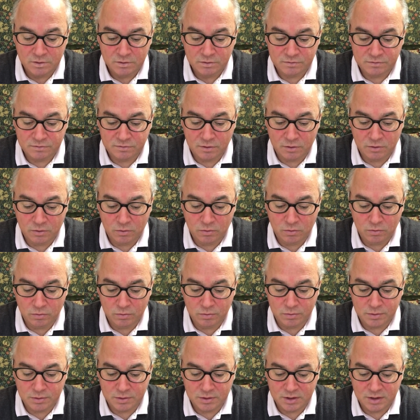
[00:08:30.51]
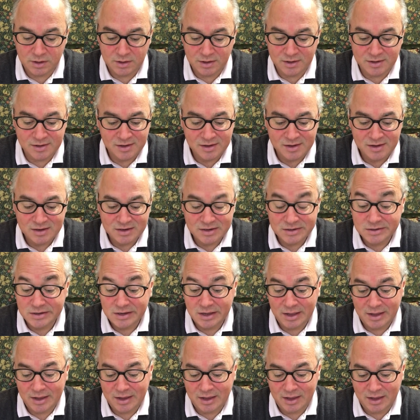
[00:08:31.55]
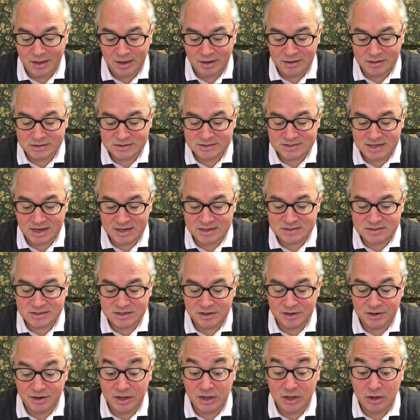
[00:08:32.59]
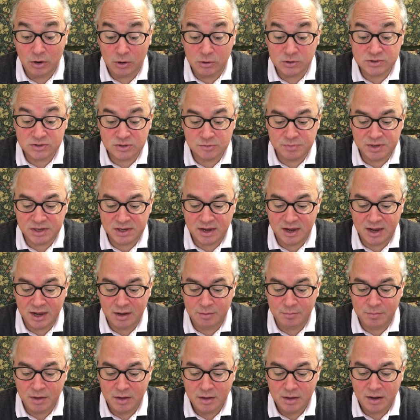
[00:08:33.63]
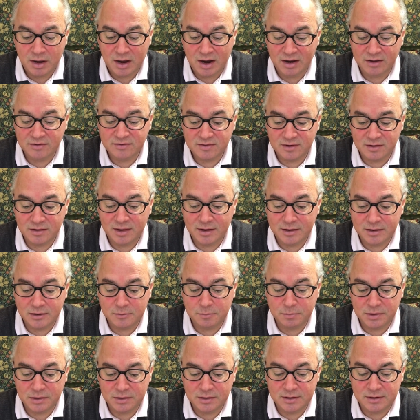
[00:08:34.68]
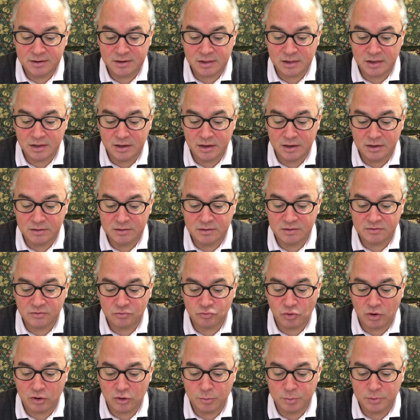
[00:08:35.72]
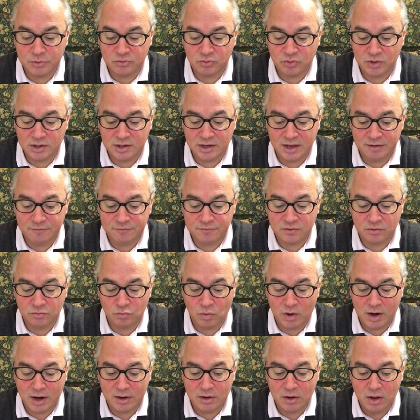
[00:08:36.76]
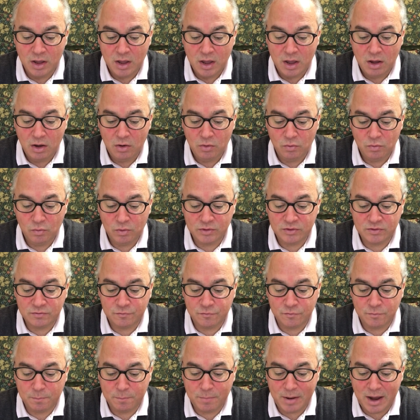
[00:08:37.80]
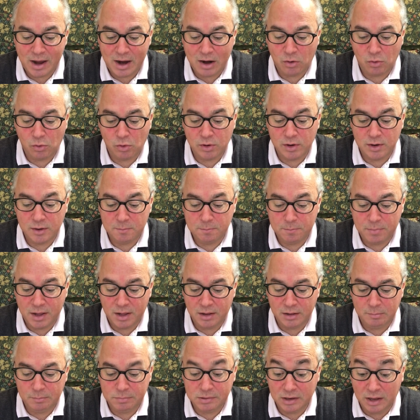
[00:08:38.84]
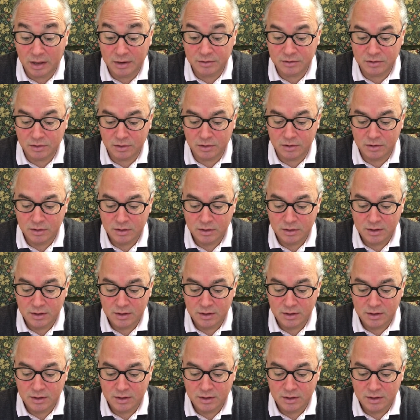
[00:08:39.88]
So, and it says here, he also became isolated politically. The struggle between left and right was for power and plunder.